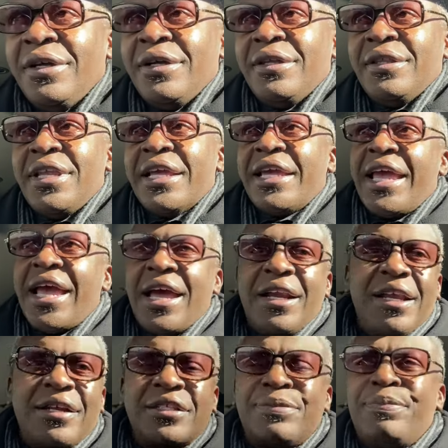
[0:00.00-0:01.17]
Nikki Haley
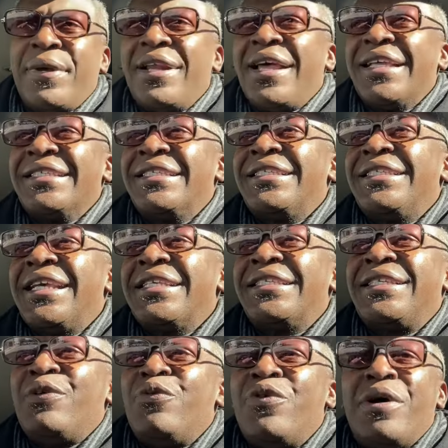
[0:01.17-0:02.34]
gonna spend like
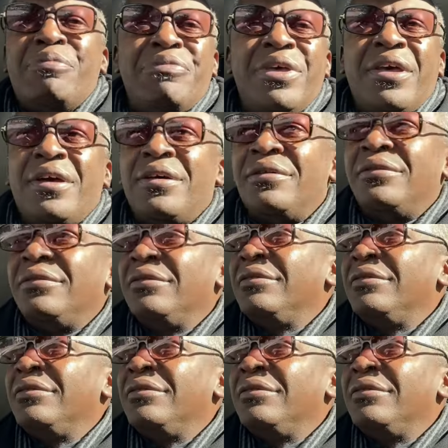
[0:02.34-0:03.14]
61 mil.